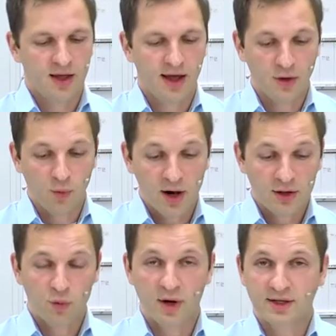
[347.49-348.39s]
and while
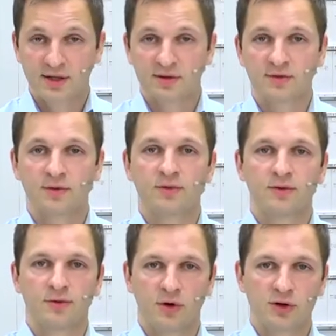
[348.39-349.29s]
you're waiting
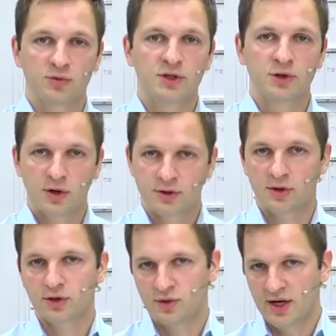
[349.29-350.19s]
for it to be your
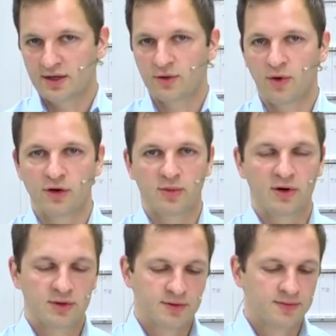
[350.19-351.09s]
turn to enter the
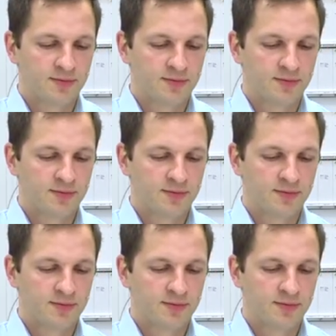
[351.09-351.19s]
roundabout,